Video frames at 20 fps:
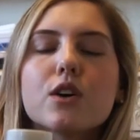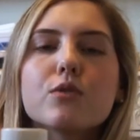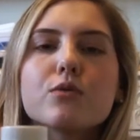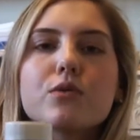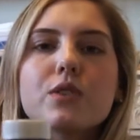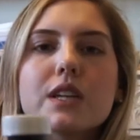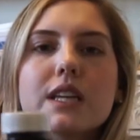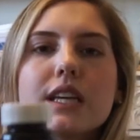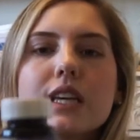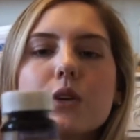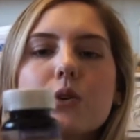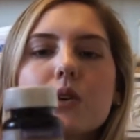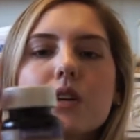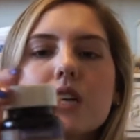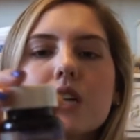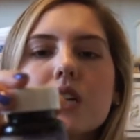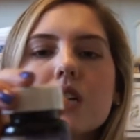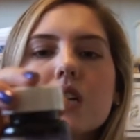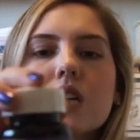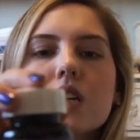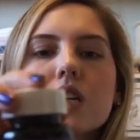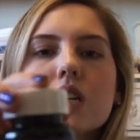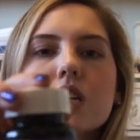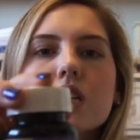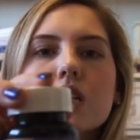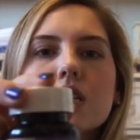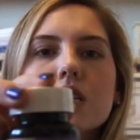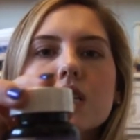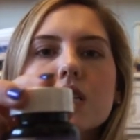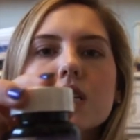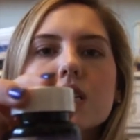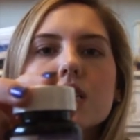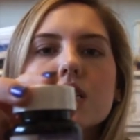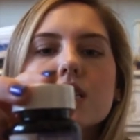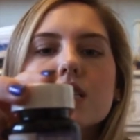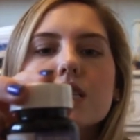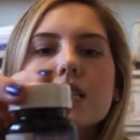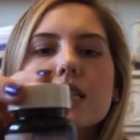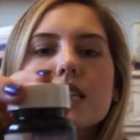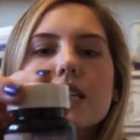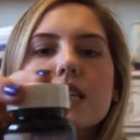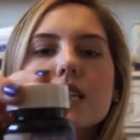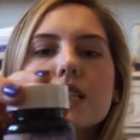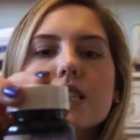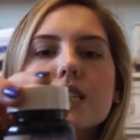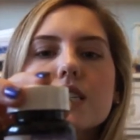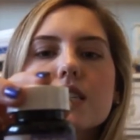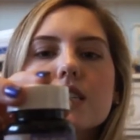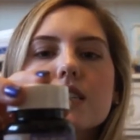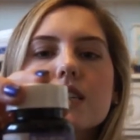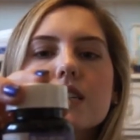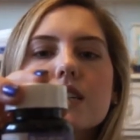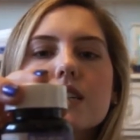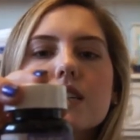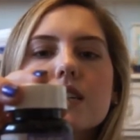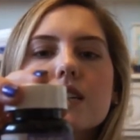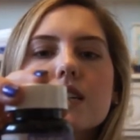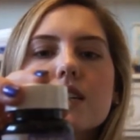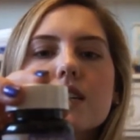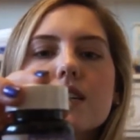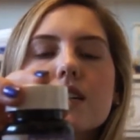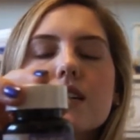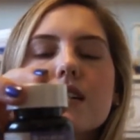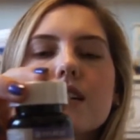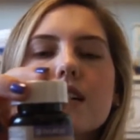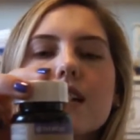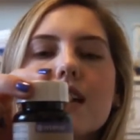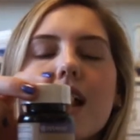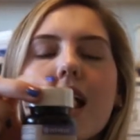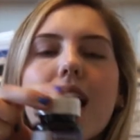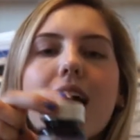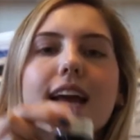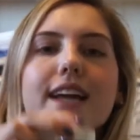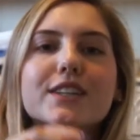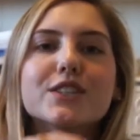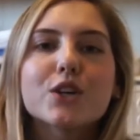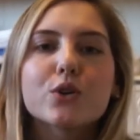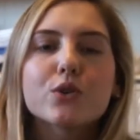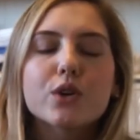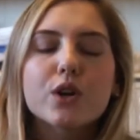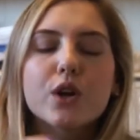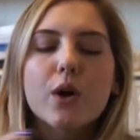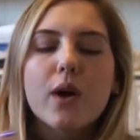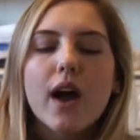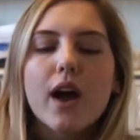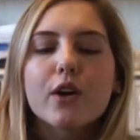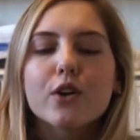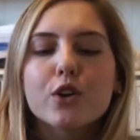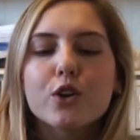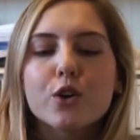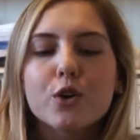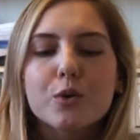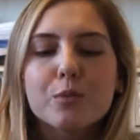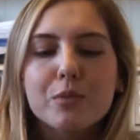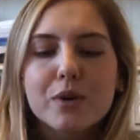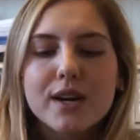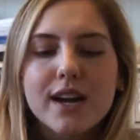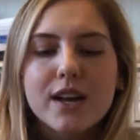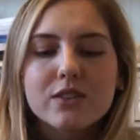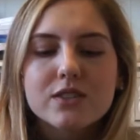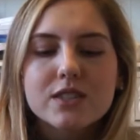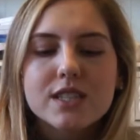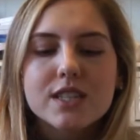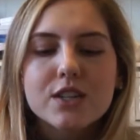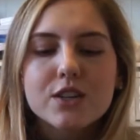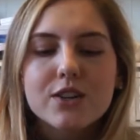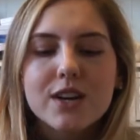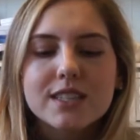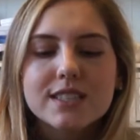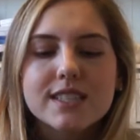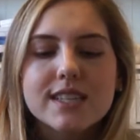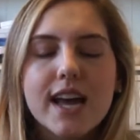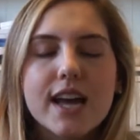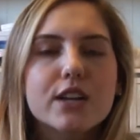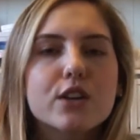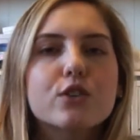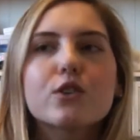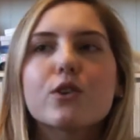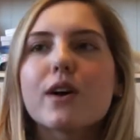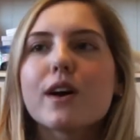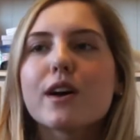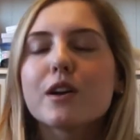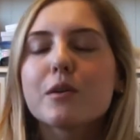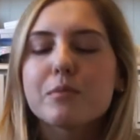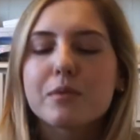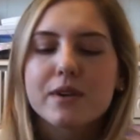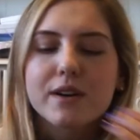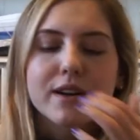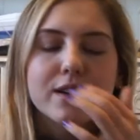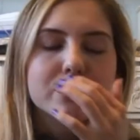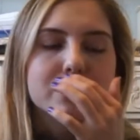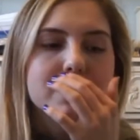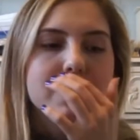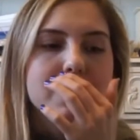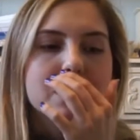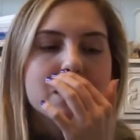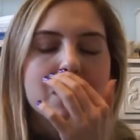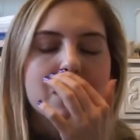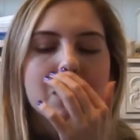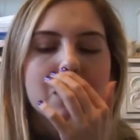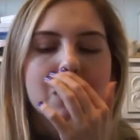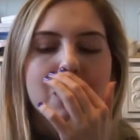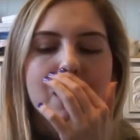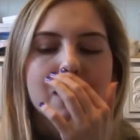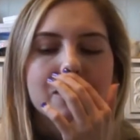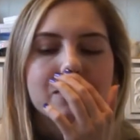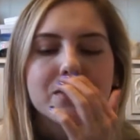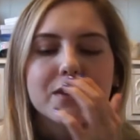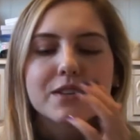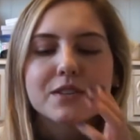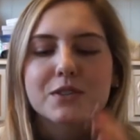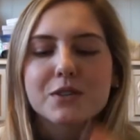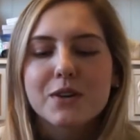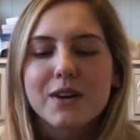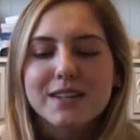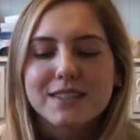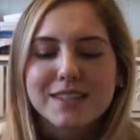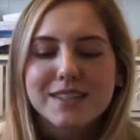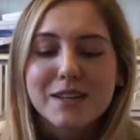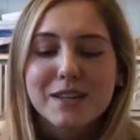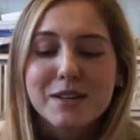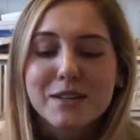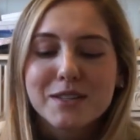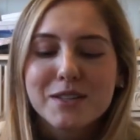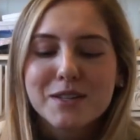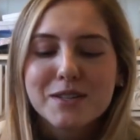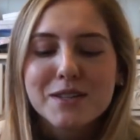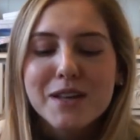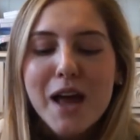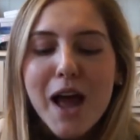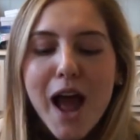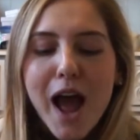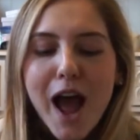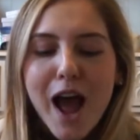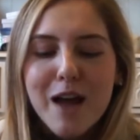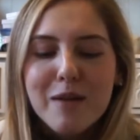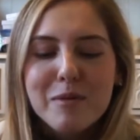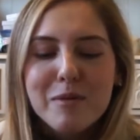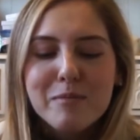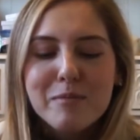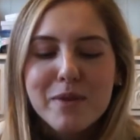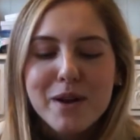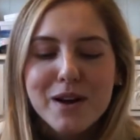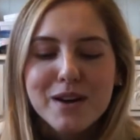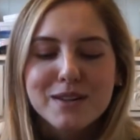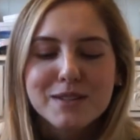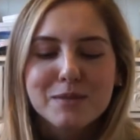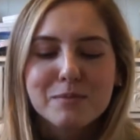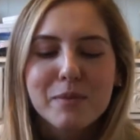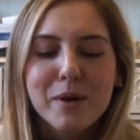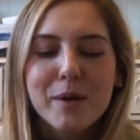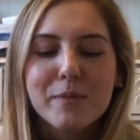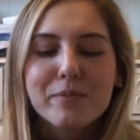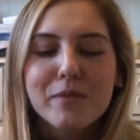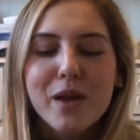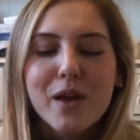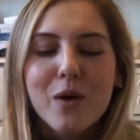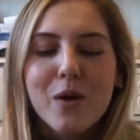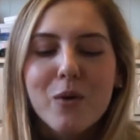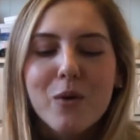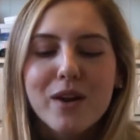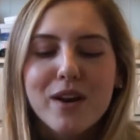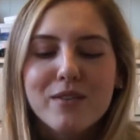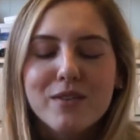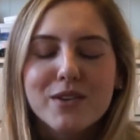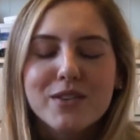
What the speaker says: Hopefully you can see it. I don't know how to pronounce it correctly. I don't know how to pronounce like a lot of things correctly. I'm embarrassed, but whatever.